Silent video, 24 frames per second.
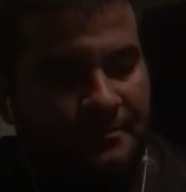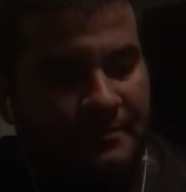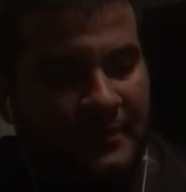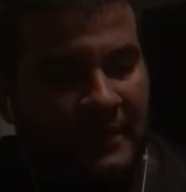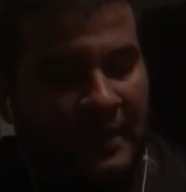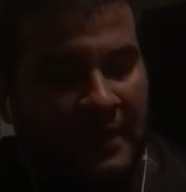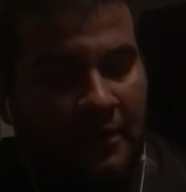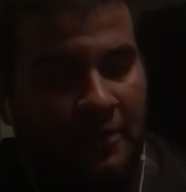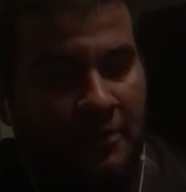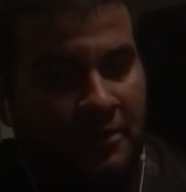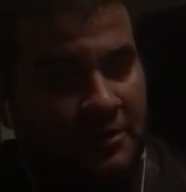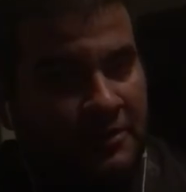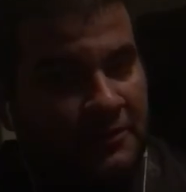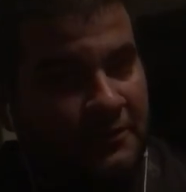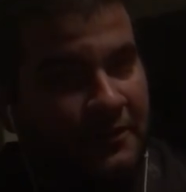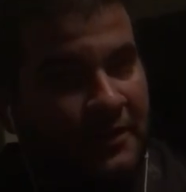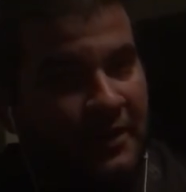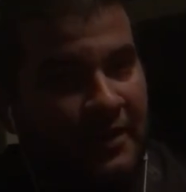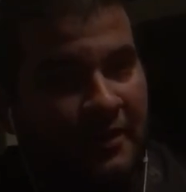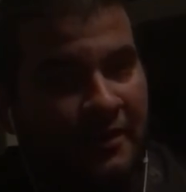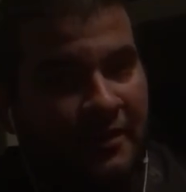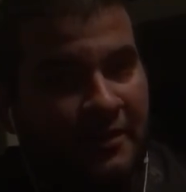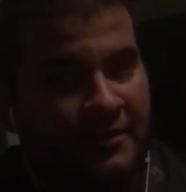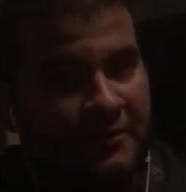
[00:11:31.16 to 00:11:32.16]
this
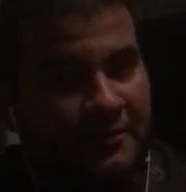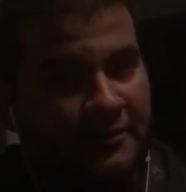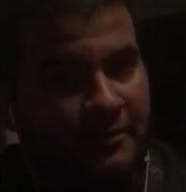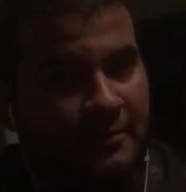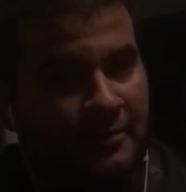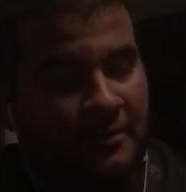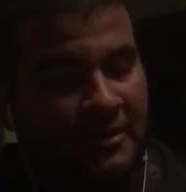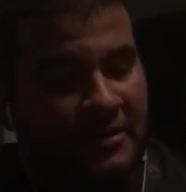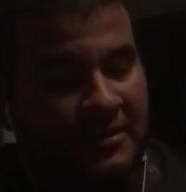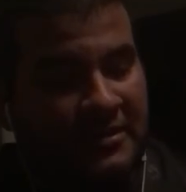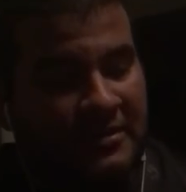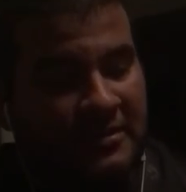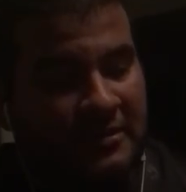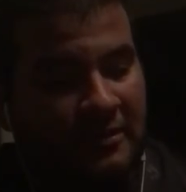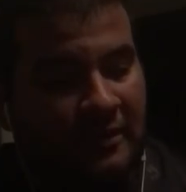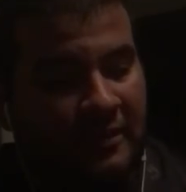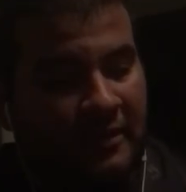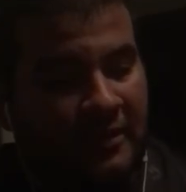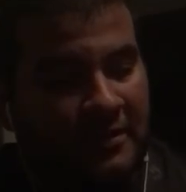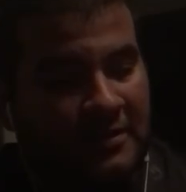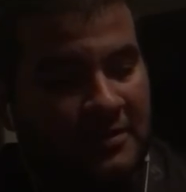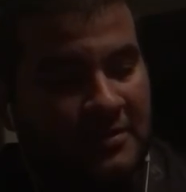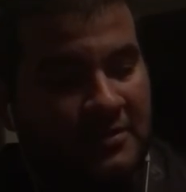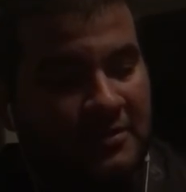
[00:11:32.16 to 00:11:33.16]
varies from lease to
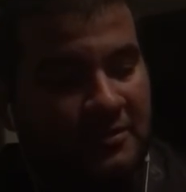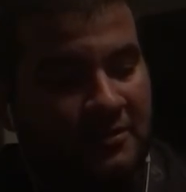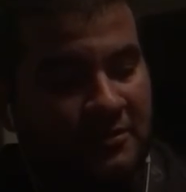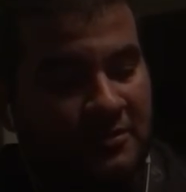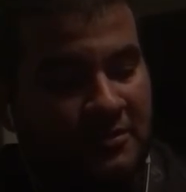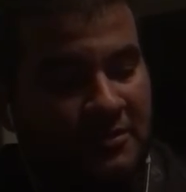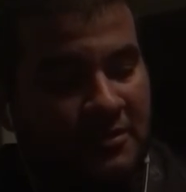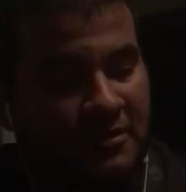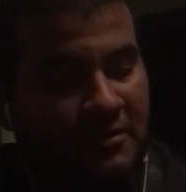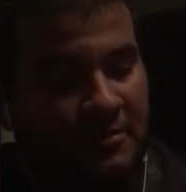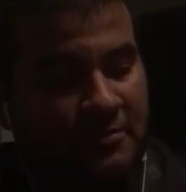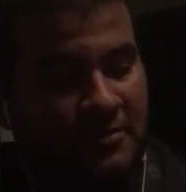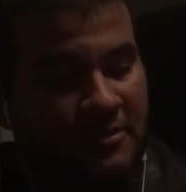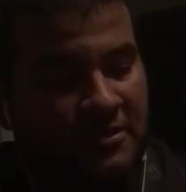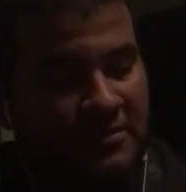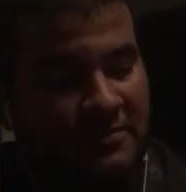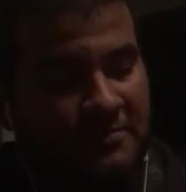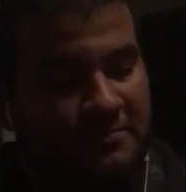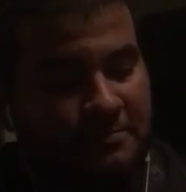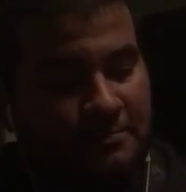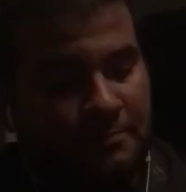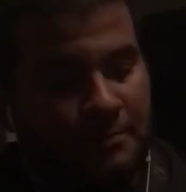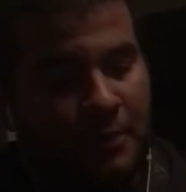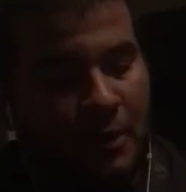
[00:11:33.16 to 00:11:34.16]
lease too, so I'm just
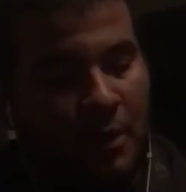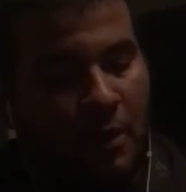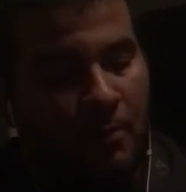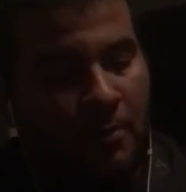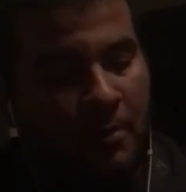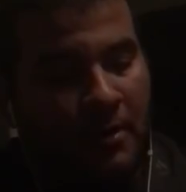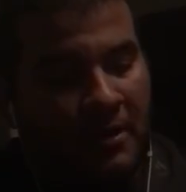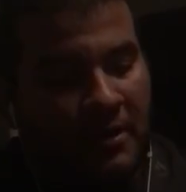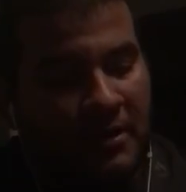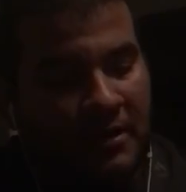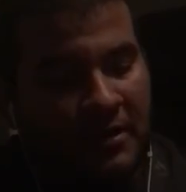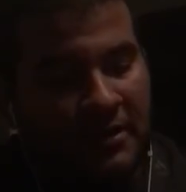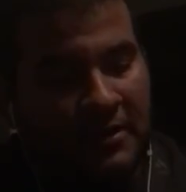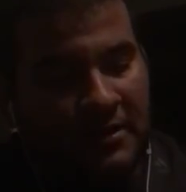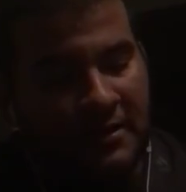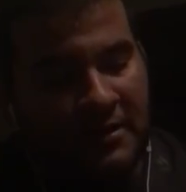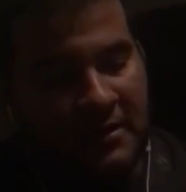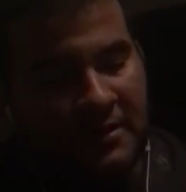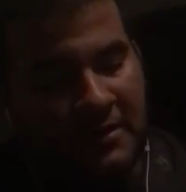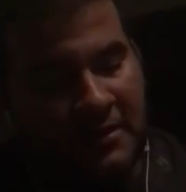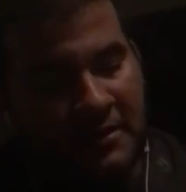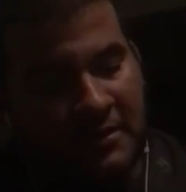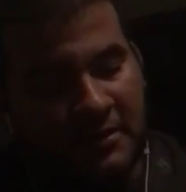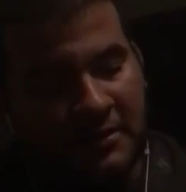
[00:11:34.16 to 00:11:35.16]
ballparking it
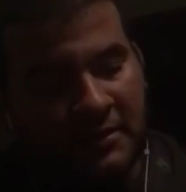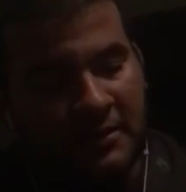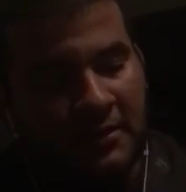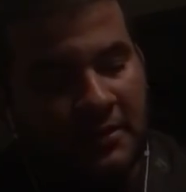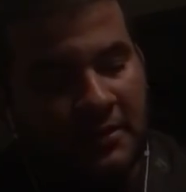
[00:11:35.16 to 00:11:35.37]
here,